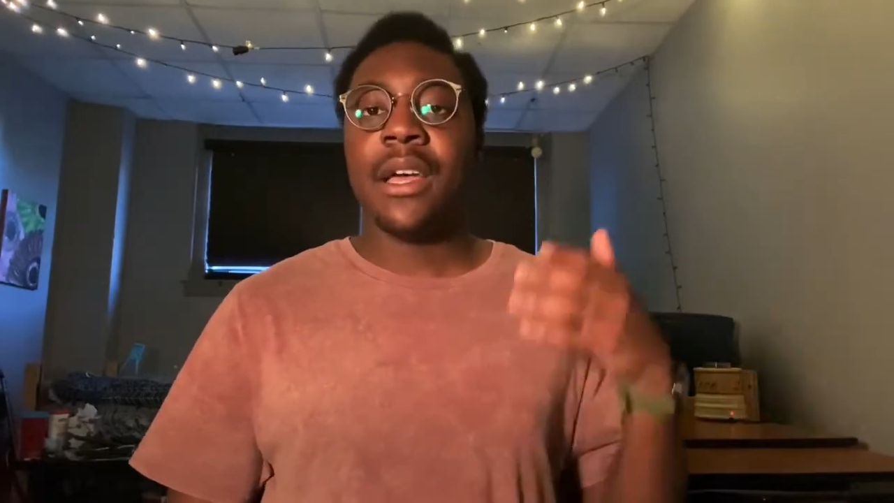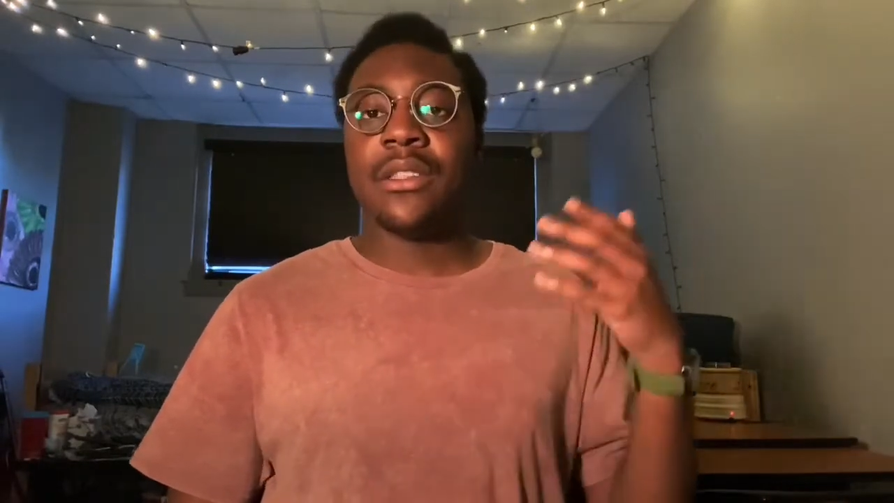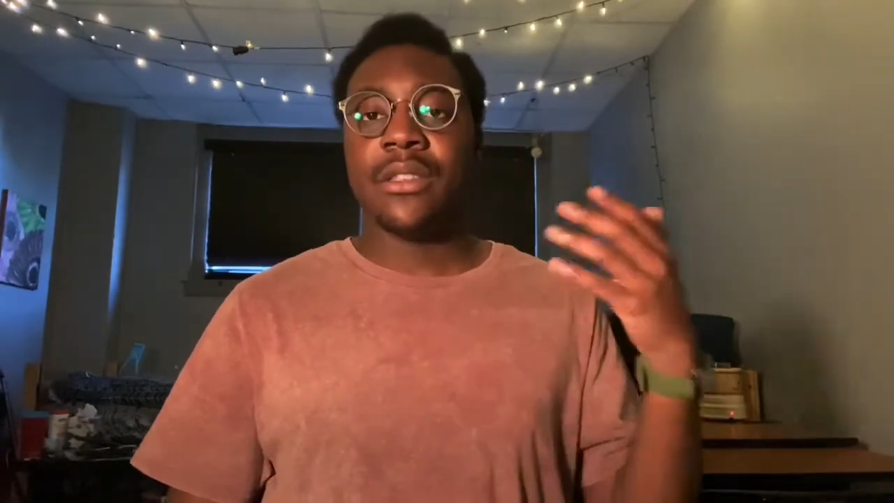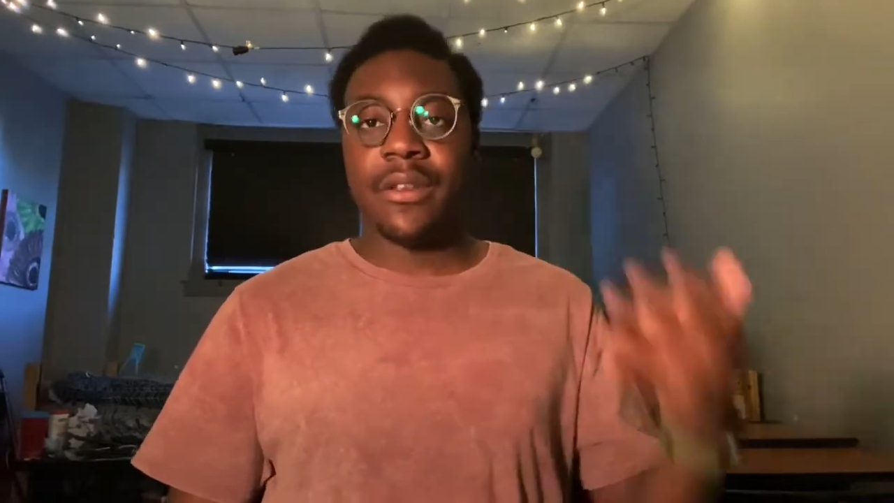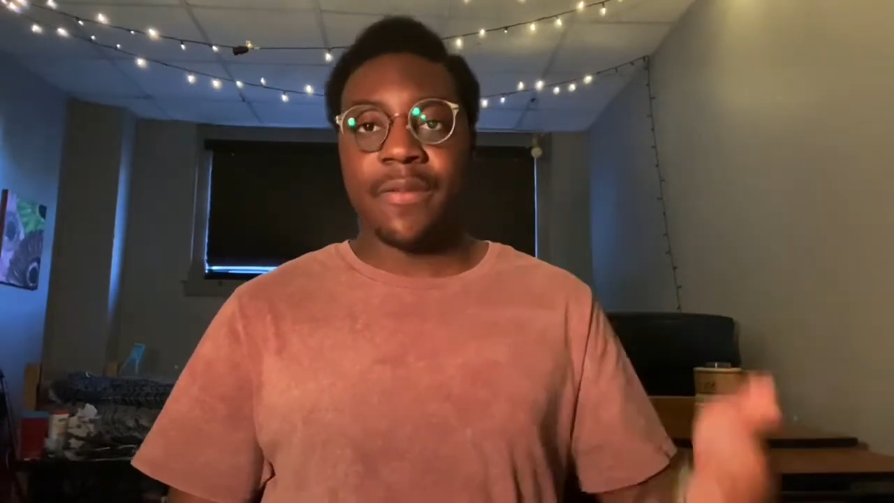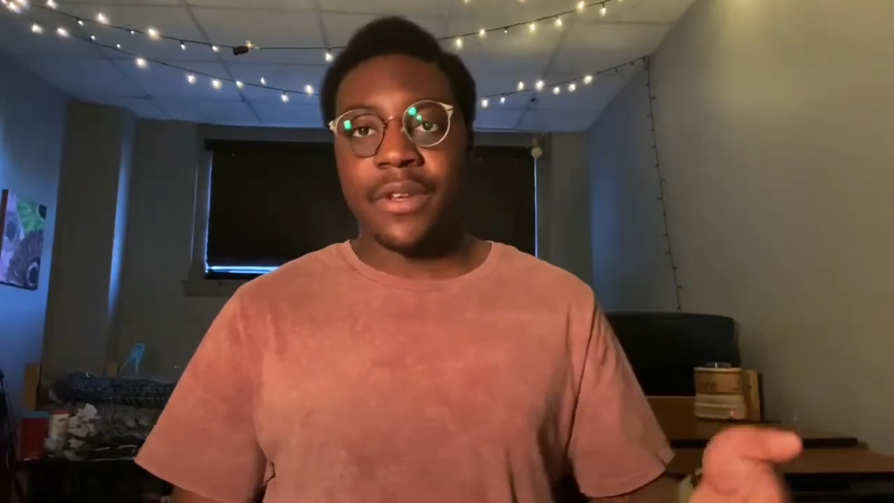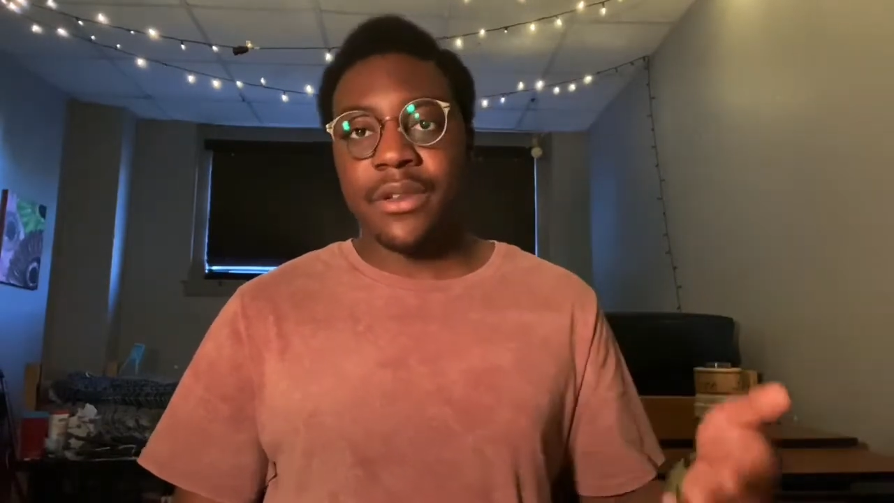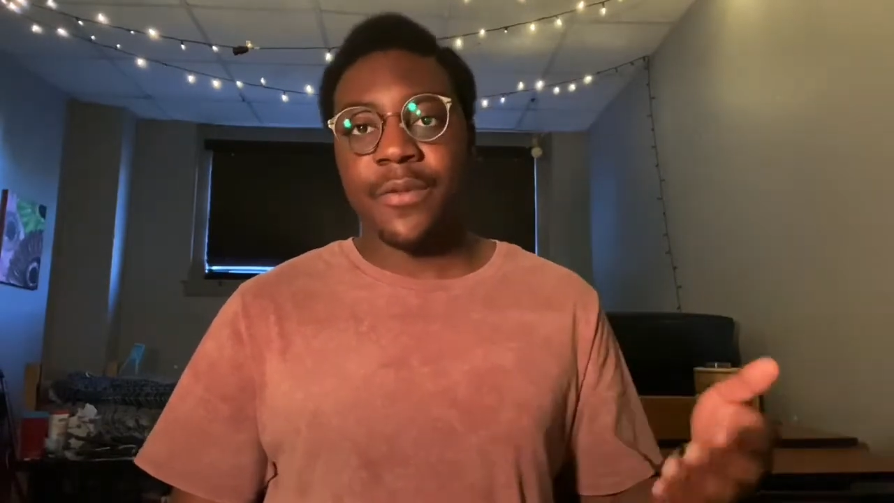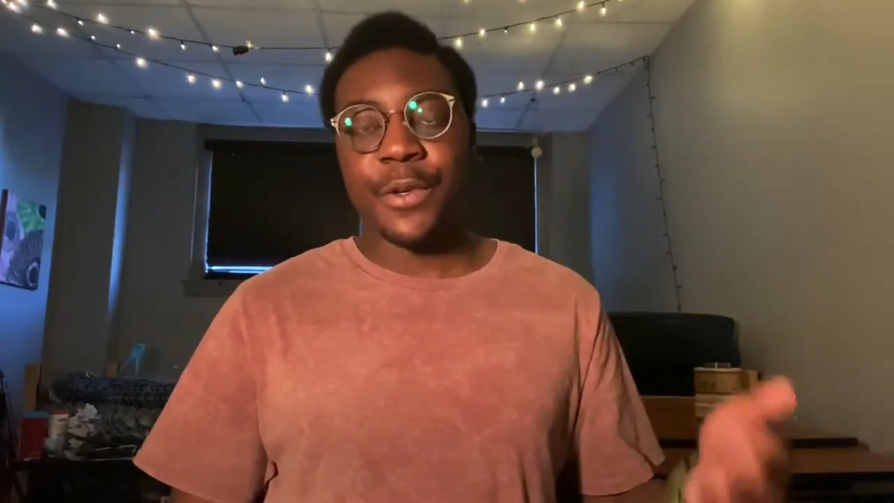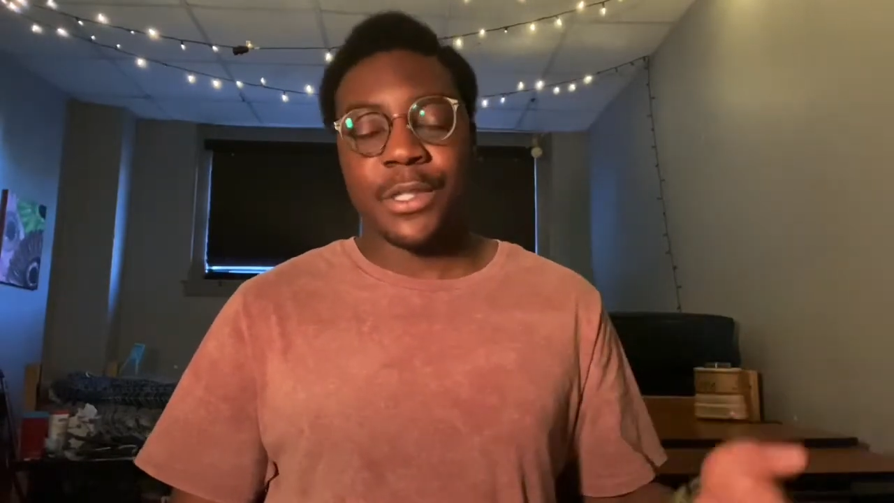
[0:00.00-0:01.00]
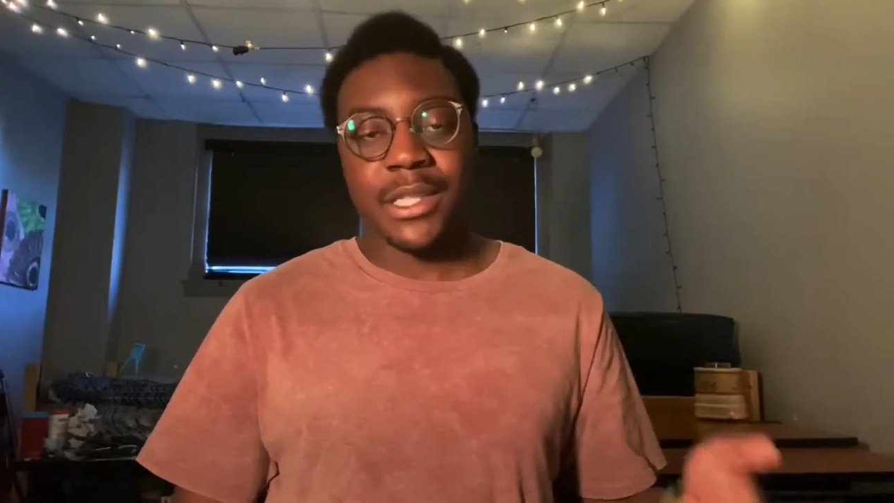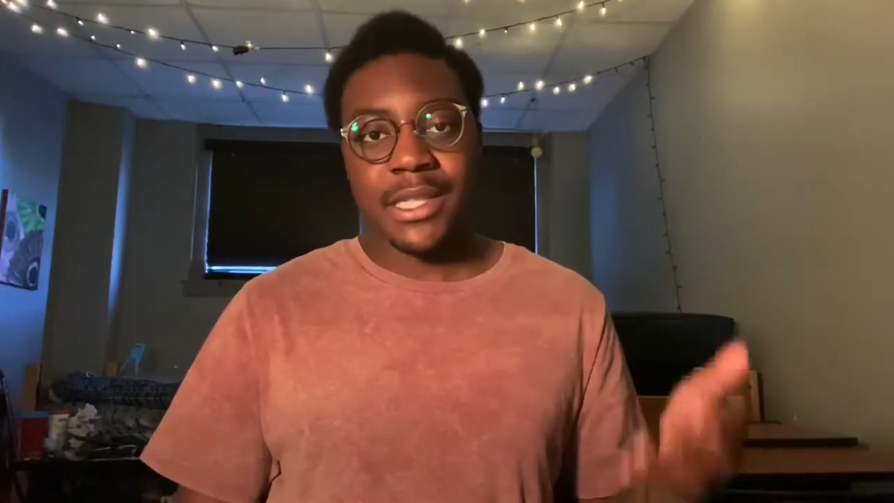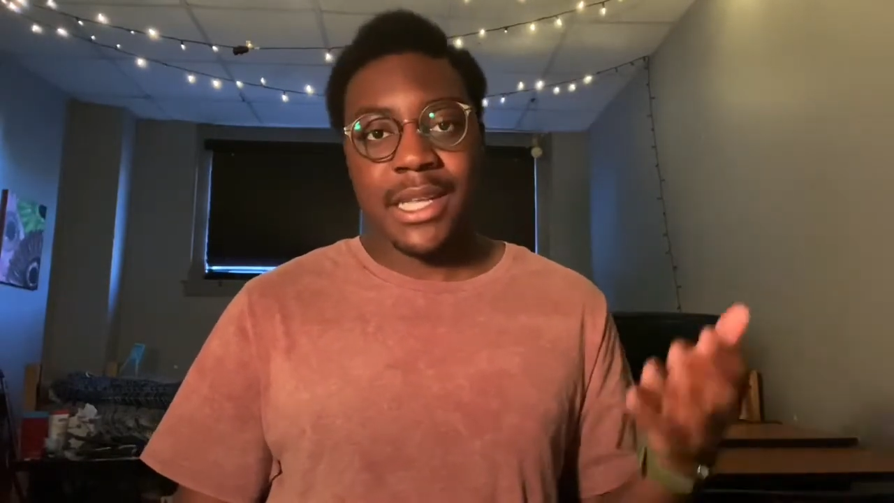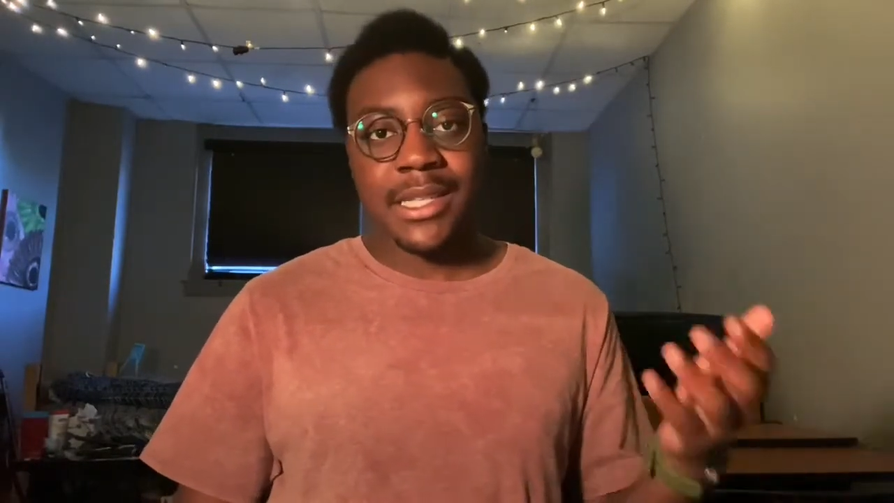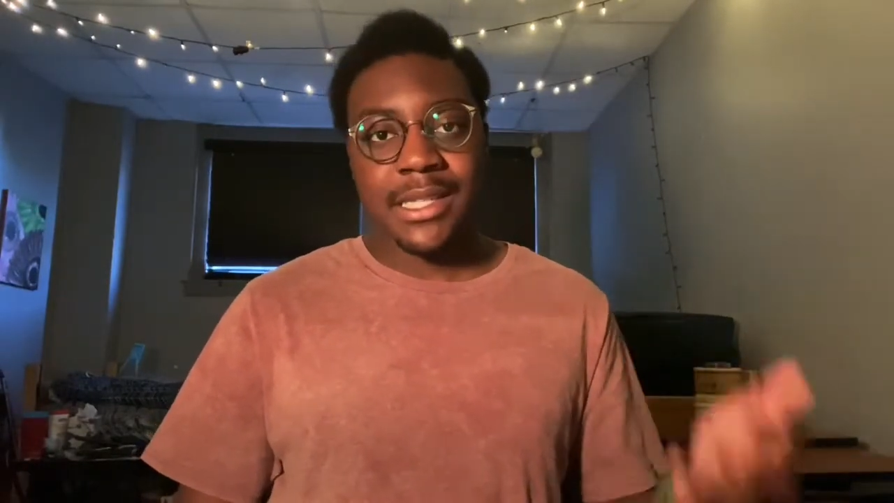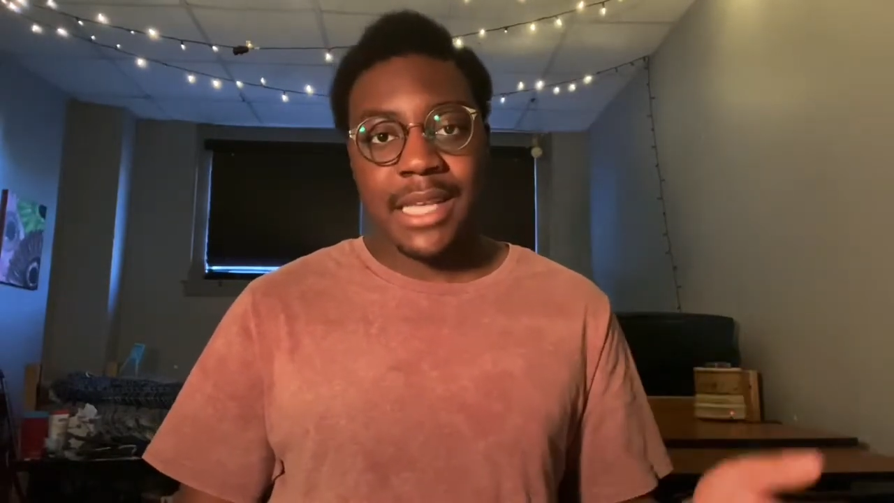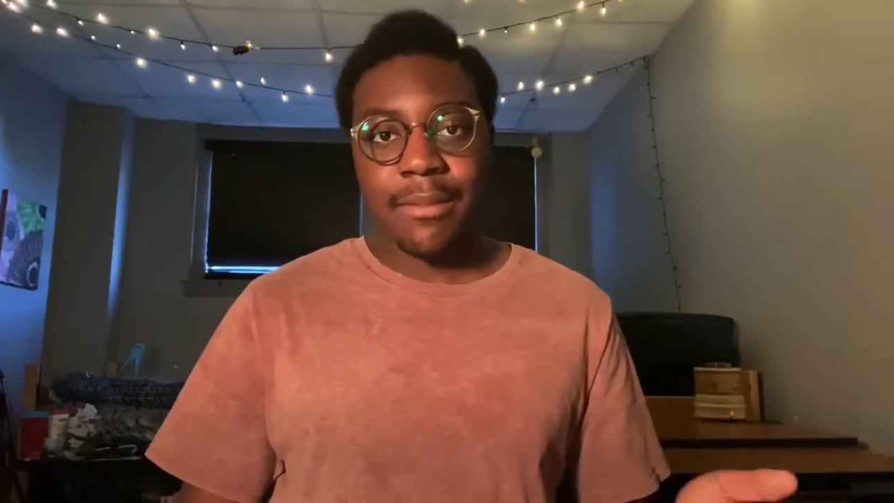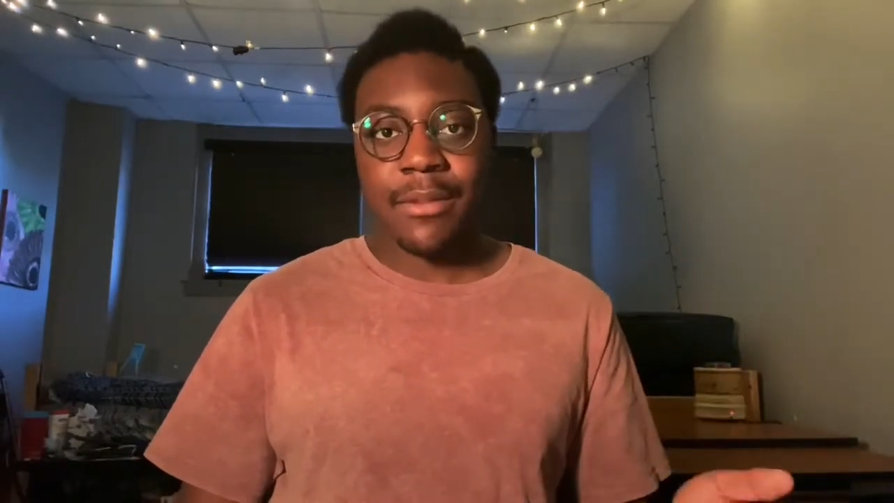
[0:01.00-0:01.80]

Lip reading: to different universities at the same